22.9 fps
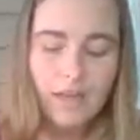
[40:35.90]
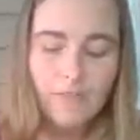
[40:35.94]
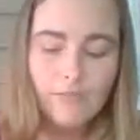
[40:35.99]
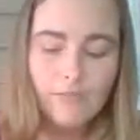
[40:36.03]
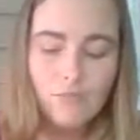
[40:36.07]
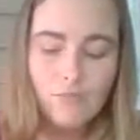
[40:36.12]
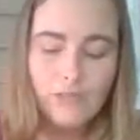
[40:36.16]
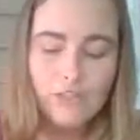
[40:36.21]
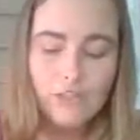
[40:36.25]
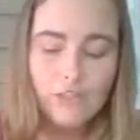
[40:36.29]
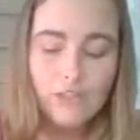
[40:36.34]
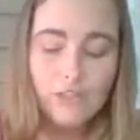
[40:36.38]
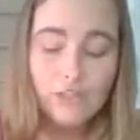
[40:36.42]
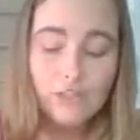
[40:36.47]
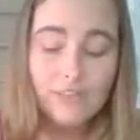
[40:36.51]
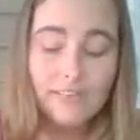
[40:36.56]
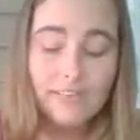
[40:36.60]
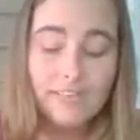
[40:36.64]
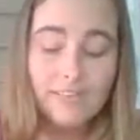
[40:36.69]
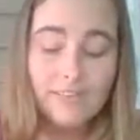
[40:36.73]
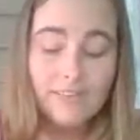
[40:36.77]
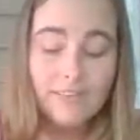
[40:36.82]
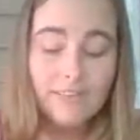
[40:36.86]
of
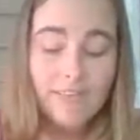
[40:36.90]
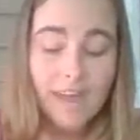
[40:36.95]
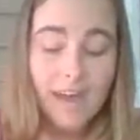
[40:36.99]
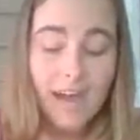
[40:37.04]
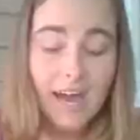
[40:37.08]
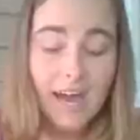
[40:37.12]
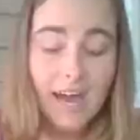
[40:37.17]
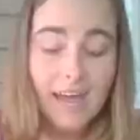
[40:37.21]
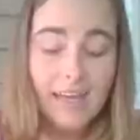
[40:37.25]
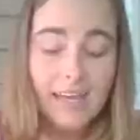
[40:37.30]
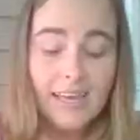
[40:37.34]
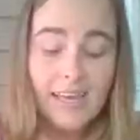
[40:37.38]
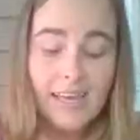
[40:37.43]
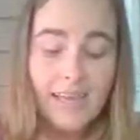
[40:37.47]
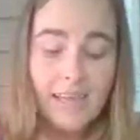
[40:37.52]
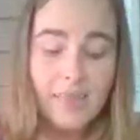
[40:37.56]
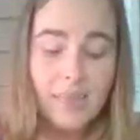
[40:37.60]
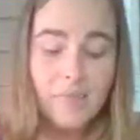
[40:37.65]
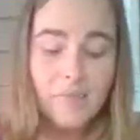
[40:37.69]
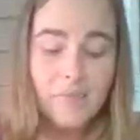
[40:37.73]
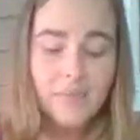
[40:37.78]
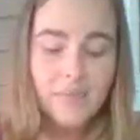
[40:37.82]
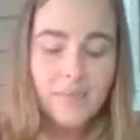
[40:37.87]
which even I
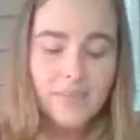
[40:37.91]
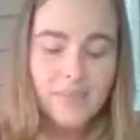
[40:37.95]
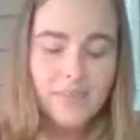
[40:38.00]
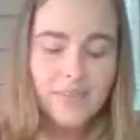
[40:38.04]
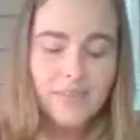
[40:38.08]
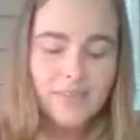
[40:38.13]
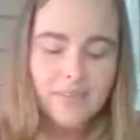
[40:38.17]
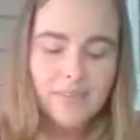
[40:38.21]
am